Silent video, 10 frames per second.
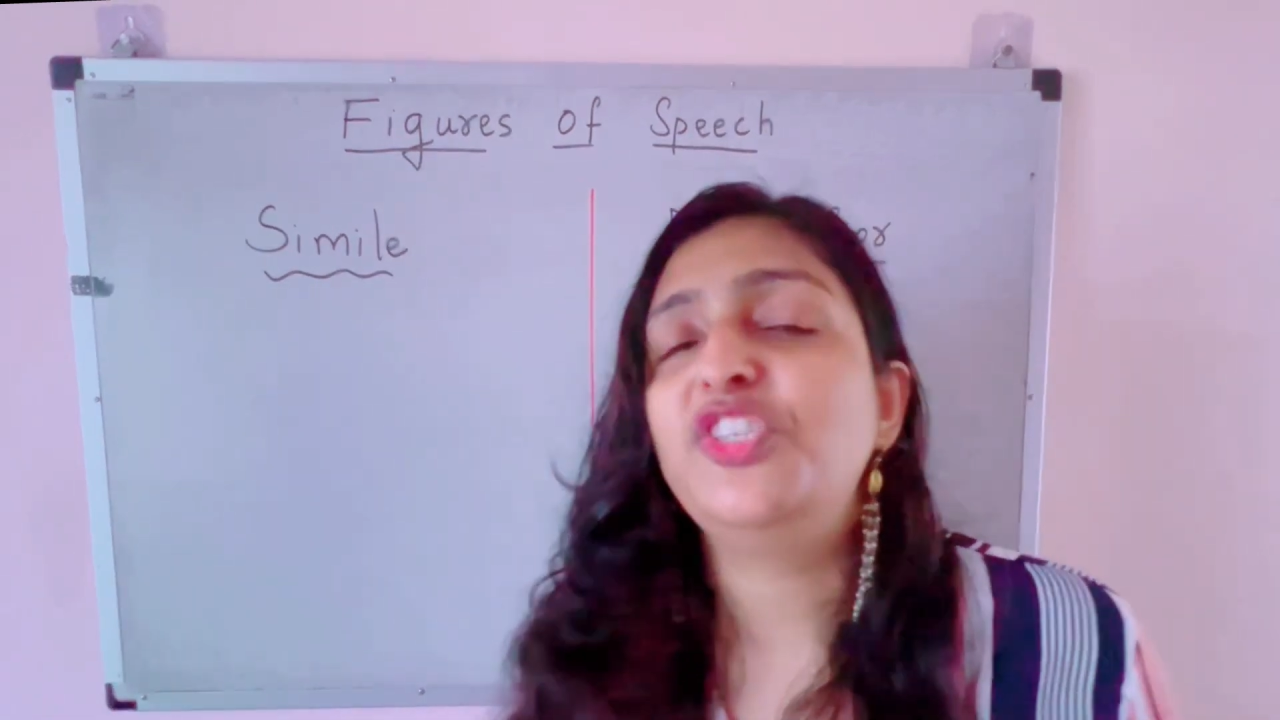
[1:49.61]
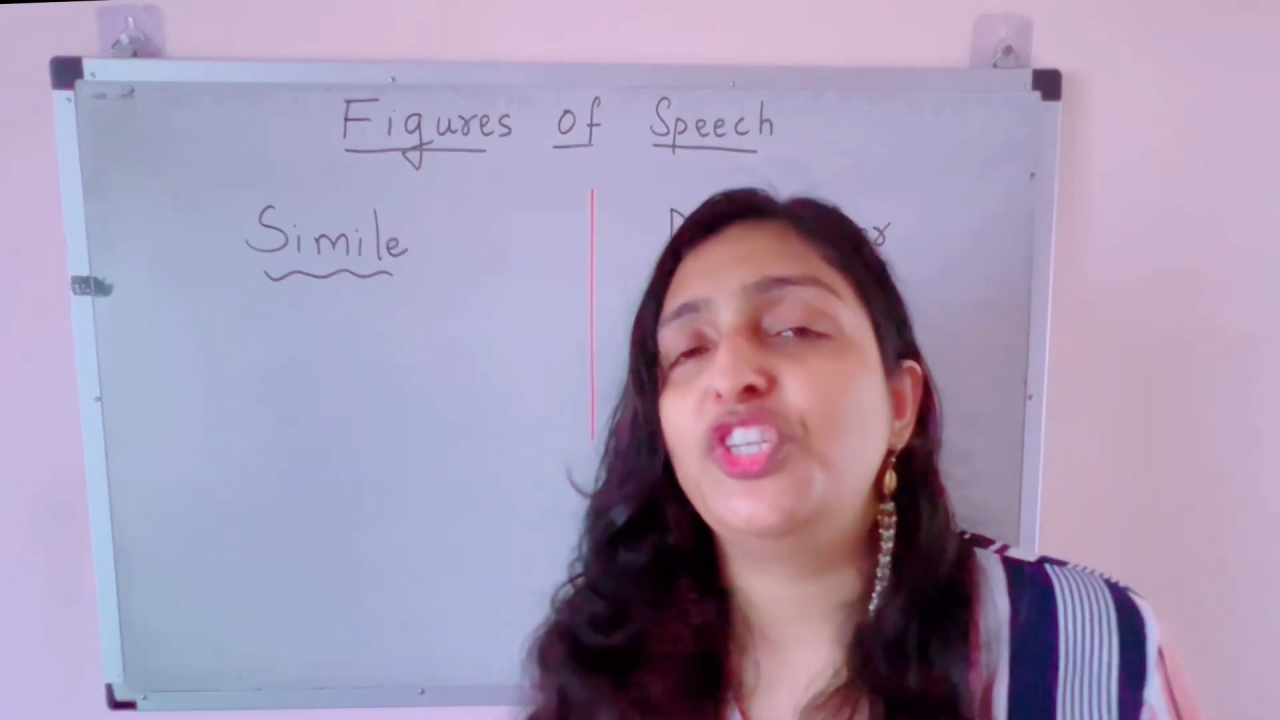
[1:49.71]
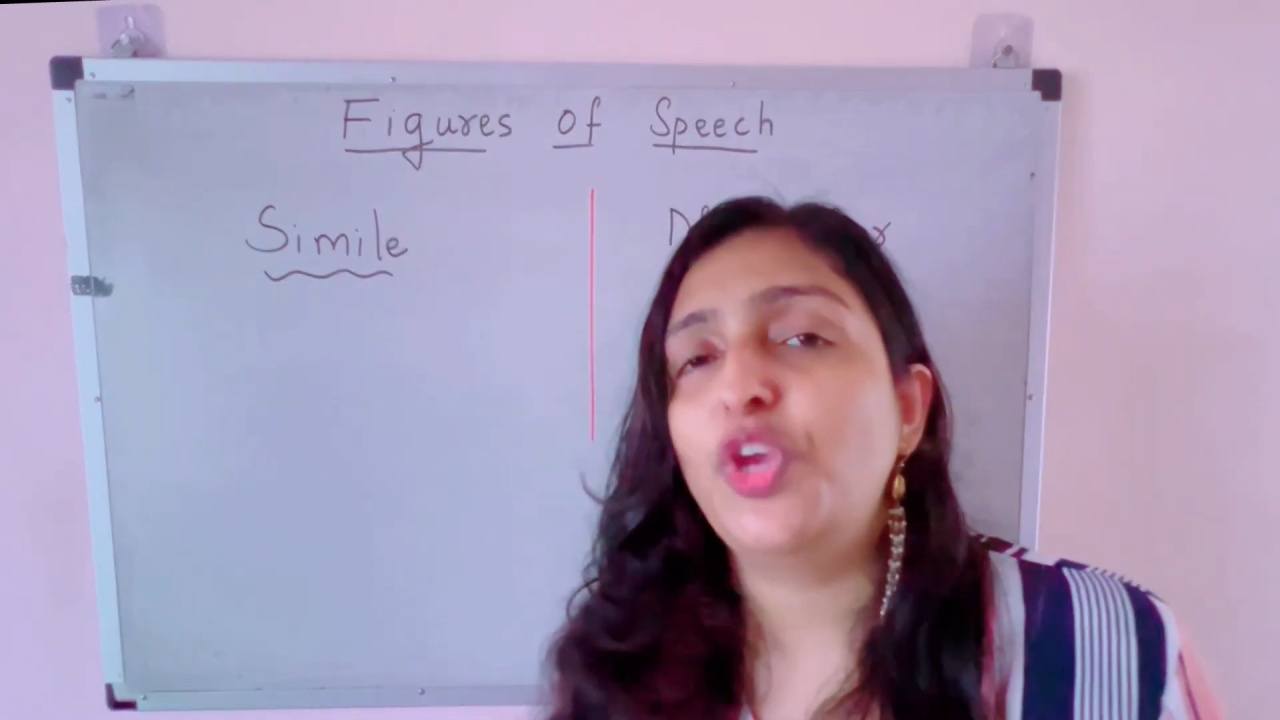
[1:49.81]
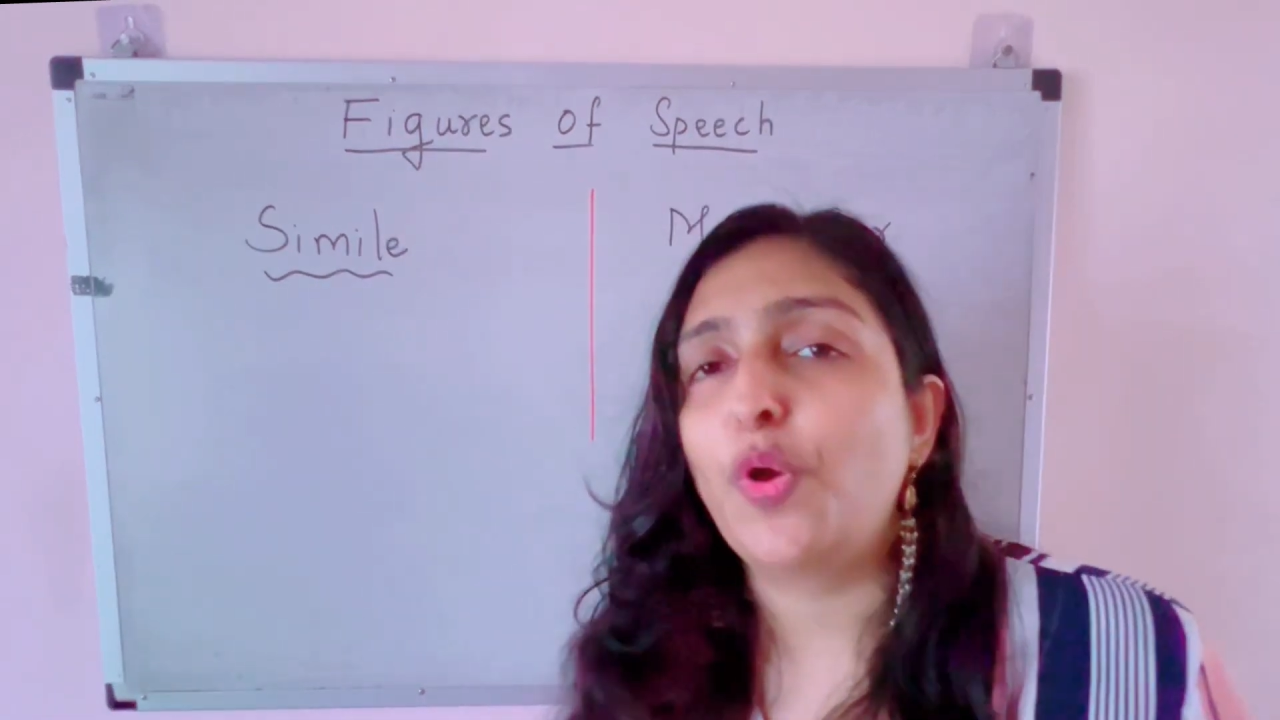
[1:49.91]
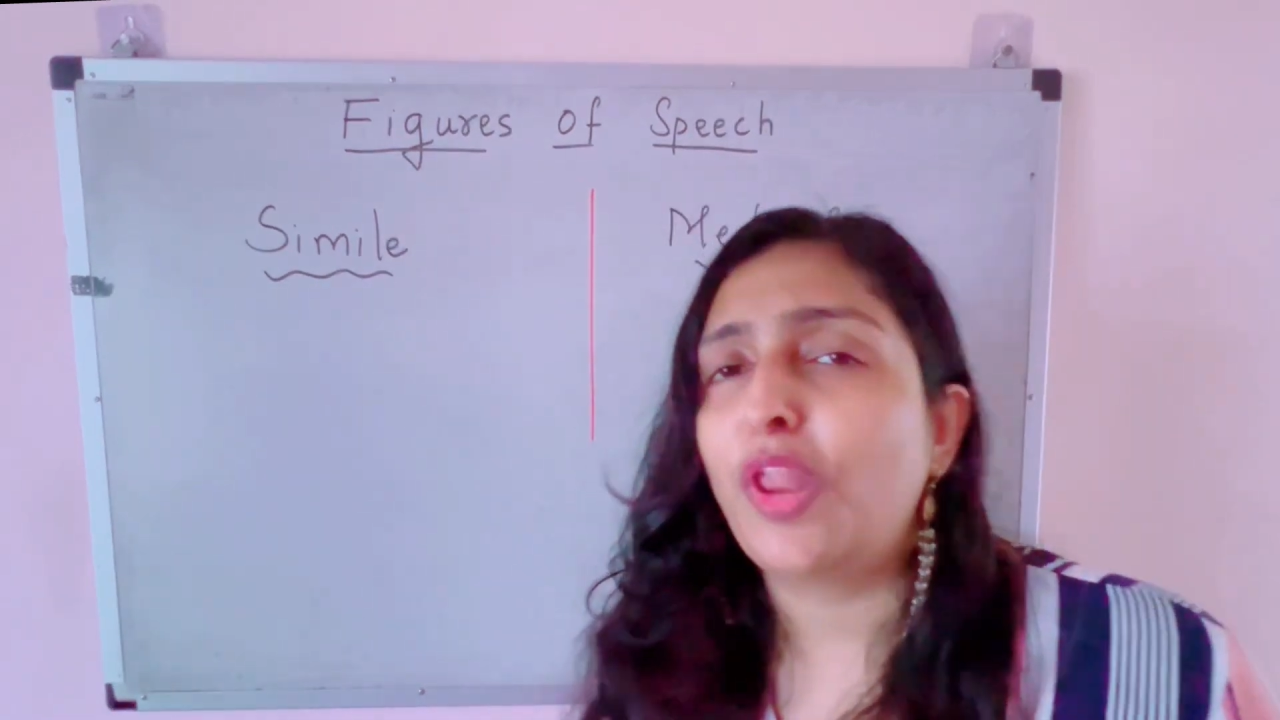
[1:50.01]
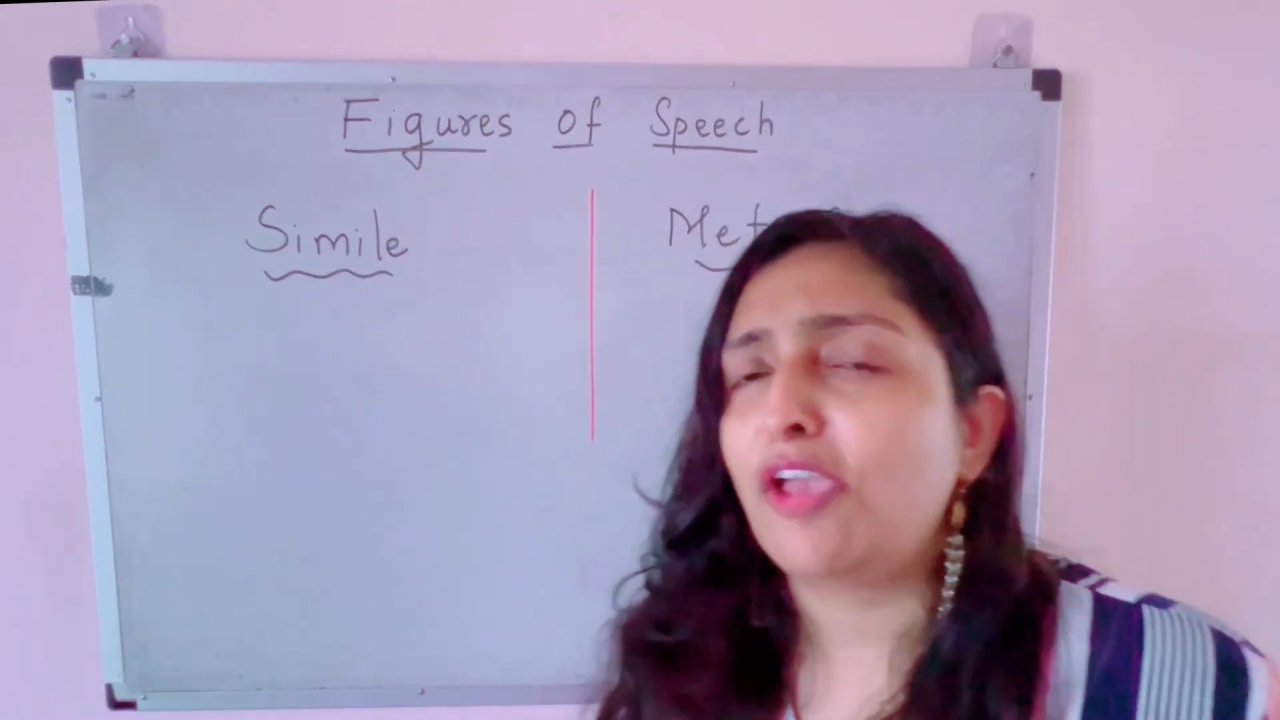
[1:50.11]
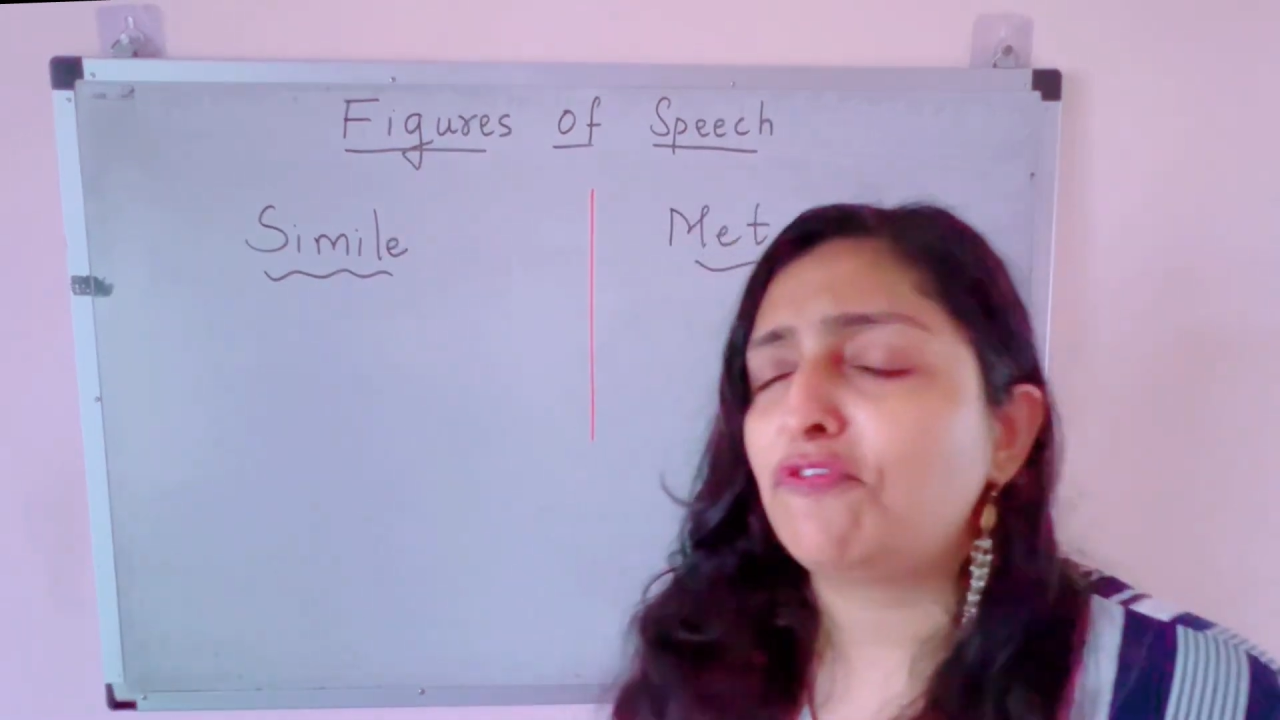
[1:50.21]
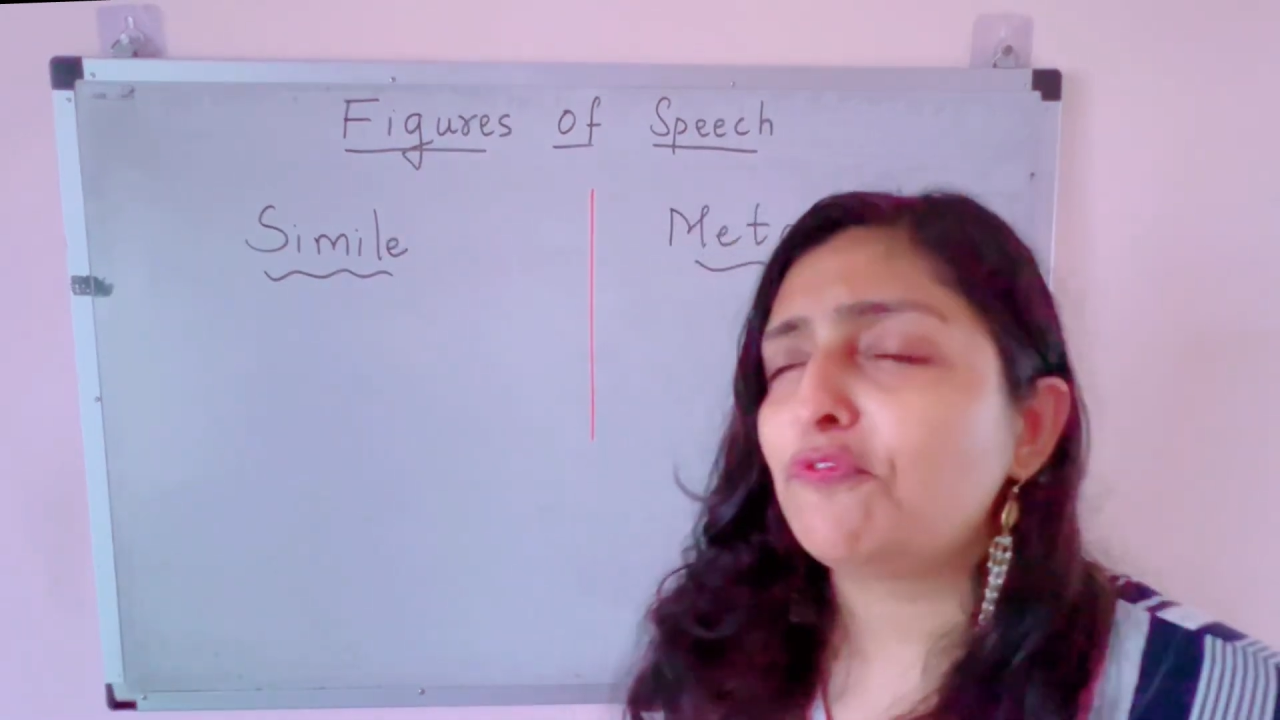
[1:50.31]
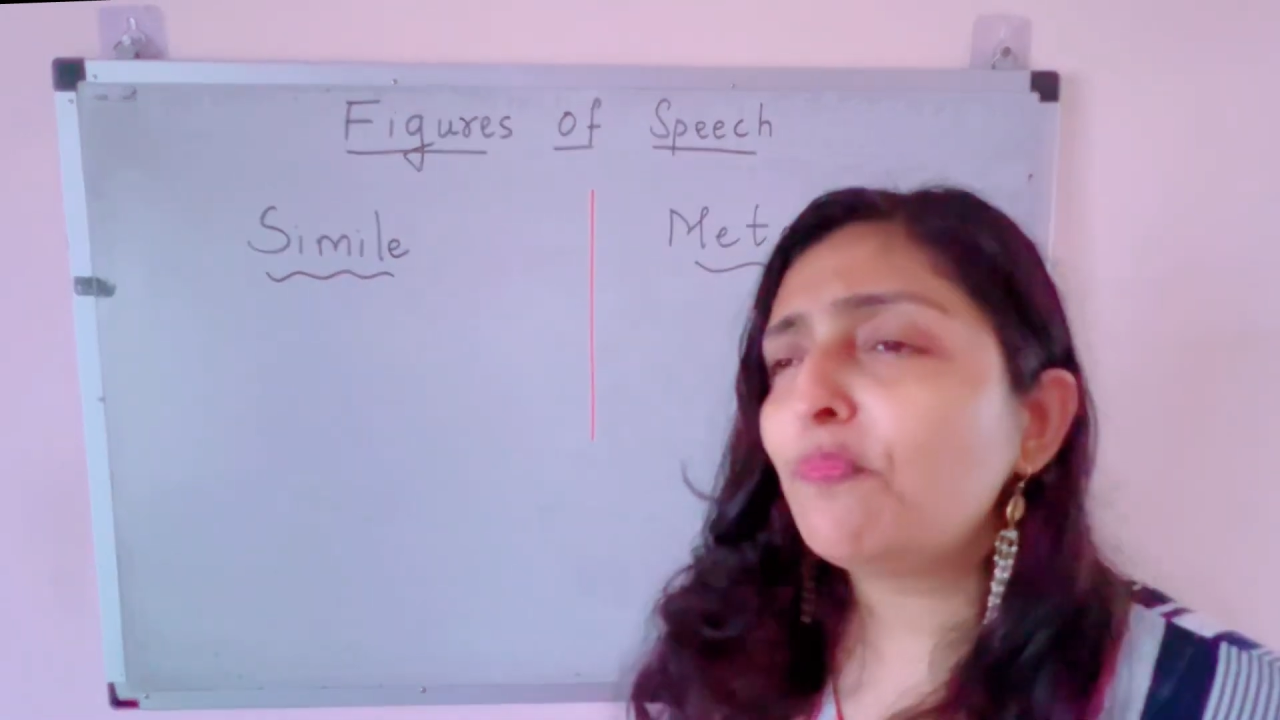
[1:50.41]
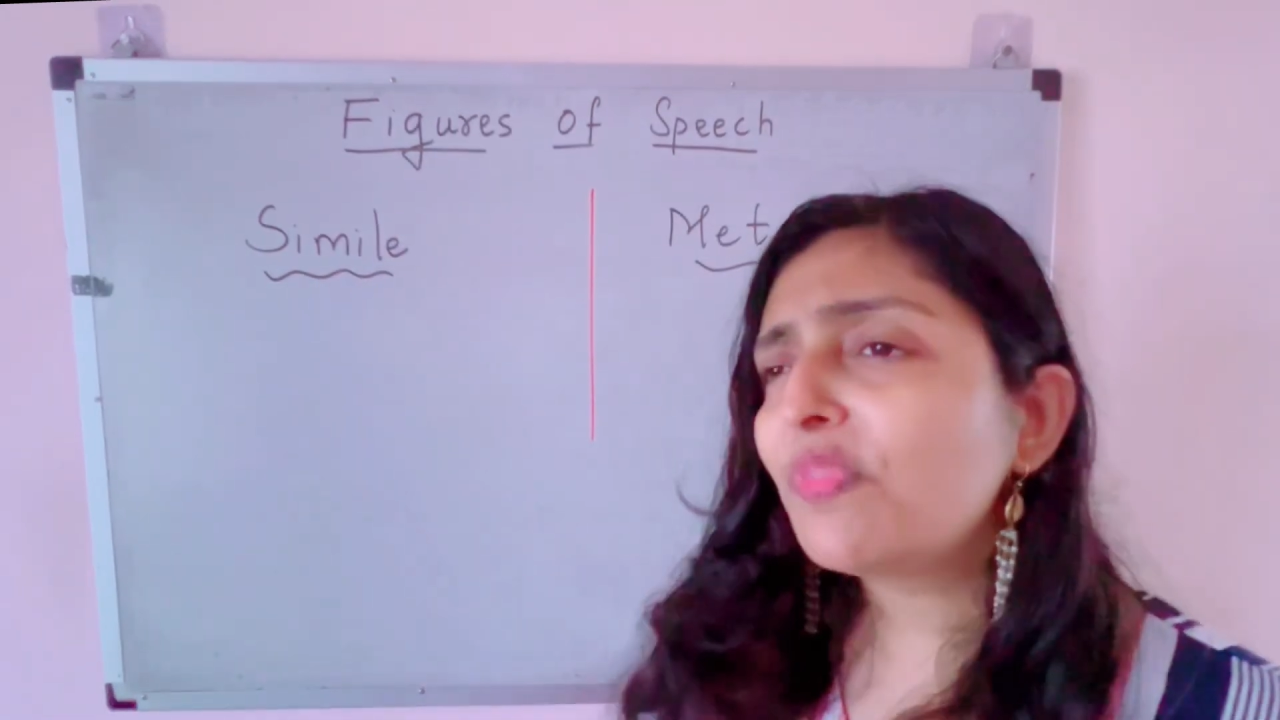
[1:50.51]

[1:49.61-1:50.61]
in your life.